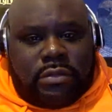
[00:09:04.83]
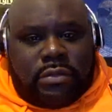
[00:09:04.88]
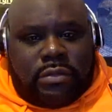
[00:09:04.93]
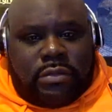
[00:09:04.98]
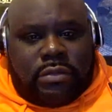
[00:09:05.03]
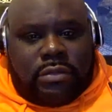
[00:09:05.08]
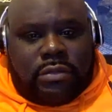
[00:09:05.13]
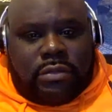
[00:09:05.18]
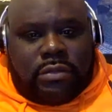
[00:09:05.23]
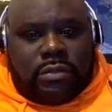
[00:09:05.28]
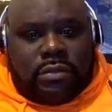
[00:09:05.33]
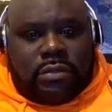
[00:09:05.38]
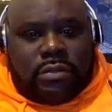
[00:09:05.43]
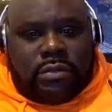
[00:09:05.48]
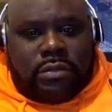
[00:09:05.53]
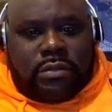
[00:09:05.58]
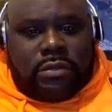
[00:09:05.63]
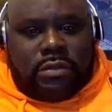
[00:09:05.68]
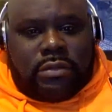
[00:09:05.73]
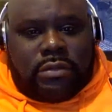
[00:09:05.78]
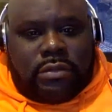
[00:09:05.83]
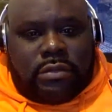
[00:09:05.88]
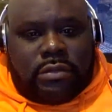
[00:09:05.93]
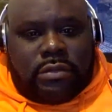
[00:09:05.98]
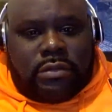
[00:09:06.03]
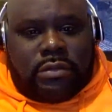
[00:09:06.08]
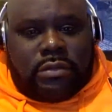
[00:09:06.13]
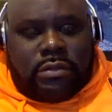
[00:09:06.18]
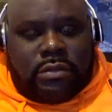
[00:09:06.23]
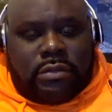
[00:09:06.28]

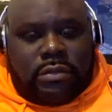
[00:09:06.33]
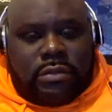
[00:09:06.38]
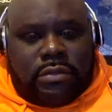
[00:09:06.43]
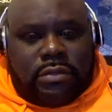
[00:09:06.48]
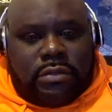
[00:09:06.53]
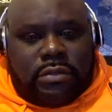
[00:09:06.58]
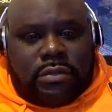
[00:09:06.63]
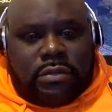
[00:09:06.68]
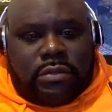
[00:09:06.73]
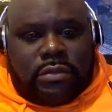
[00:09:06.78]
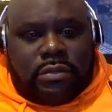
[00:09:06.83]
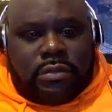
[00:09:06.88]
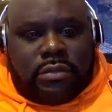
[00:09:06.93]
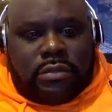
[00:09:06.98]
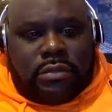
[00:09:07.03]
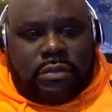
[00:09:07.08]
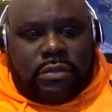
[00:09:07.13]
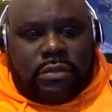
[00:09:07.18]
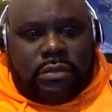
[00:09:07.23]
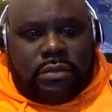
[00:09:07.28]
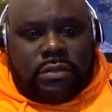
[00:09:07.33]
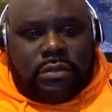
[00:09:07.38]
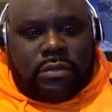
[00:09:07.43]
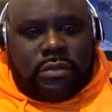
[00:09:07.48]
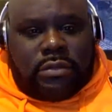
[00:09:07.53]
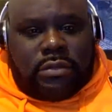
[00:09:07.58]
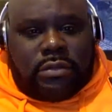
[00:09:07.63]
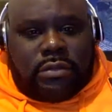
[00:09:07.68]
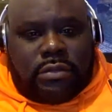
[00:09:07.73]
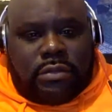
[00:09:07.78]

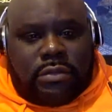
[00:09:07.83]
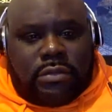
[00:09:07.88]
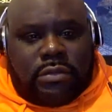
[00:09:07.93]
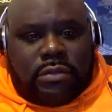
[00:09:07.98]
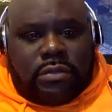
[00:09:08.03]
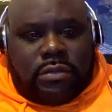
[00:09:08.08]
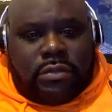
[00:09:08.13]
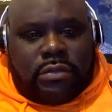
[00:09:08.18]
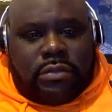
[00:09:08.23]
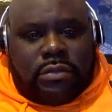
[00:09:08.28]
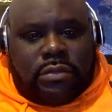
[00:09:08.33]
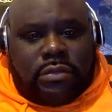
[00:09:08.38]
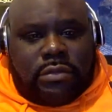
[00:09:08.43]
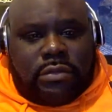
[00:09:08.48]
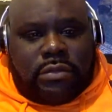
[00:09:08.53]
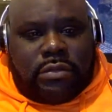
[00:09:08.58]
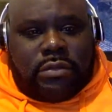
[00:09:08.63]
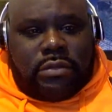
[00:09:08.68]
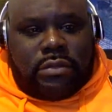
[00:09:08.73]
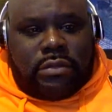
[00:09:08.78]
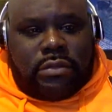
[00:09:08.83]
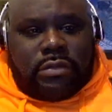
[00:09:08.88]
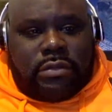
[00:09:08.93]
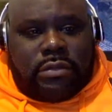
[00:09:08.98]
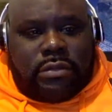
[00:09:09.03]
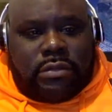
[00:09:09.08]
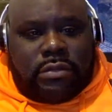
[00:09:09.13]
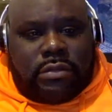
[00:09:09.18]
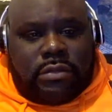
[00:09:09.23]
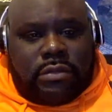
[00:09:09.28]

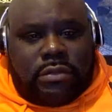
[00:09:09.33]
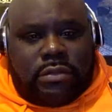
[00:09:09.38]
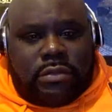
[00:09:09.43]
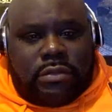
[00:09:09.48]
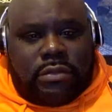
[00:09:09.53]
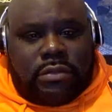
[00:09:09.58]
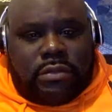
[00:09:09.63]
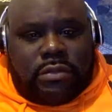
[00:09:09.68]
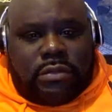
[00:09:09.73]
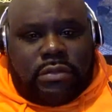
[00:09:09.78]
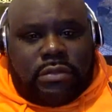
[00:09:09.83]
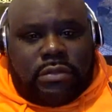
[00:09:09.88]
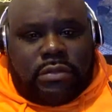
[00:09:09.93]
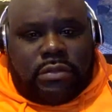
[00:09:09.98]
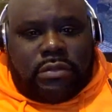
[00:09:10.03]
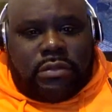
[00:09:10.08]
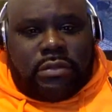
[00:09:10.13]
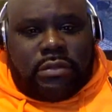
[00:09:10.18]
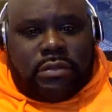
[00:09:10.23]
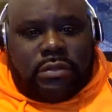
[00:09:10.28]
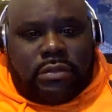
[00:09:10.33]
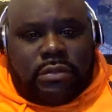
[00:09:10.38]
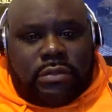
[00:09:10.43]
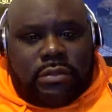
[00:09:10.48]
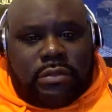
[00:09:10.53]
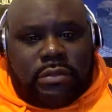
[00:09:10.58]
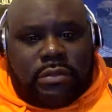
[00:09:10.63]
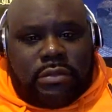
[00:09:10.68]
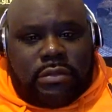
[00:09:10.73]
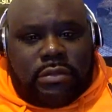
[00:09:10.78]

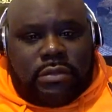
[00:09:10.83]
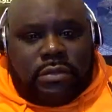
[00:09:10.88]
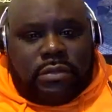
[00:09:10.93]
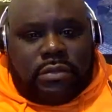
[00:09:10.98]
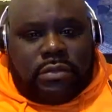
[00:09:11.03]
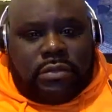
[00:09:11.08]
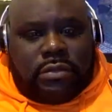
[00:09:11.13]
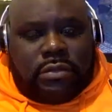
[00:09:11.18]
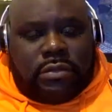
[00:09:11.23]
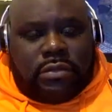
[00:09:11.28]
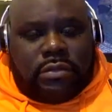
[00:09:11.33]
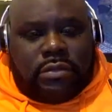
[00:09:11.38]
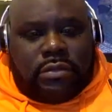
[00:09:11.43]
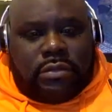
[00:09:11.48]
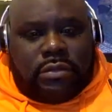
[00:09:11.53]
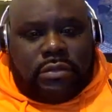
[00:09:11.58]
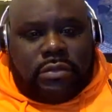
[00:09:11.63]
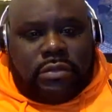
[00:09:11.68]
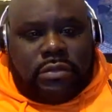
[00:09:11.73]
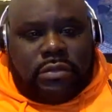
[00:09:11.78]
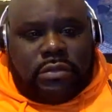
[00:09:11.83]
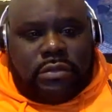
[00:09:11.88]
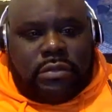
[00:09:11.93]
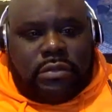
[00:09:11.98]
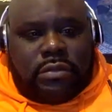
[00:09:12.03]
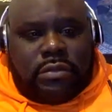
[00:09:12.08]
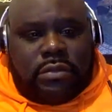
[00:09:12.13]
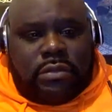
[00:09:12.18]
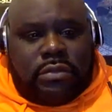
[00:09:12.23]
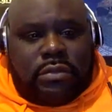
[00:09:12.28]

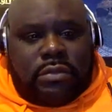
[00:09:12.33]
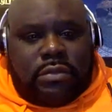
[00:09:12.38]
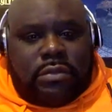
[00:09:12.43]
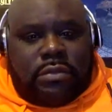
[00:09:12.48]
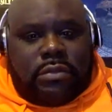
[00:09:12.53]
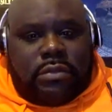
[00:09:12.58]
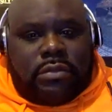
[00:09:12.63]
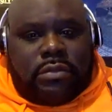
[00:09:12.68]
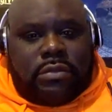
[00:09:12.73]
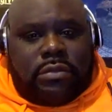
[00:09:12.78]
This person isn't speaking.